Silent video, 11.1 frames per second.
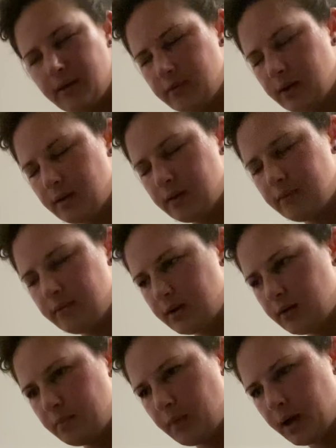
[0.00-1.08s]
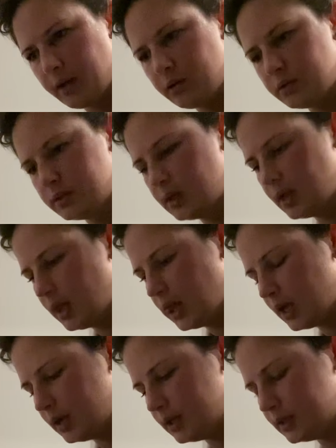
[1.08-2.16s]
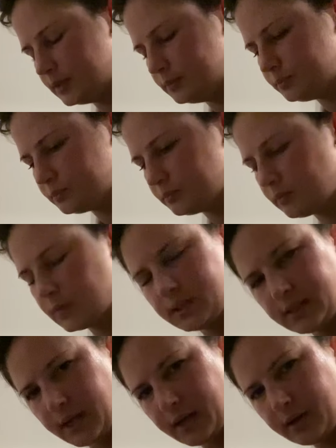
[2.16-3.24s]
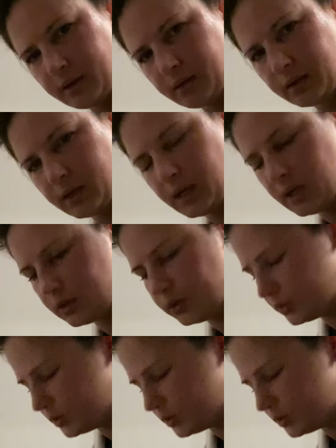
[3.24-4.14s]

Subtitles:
very, very mild tear close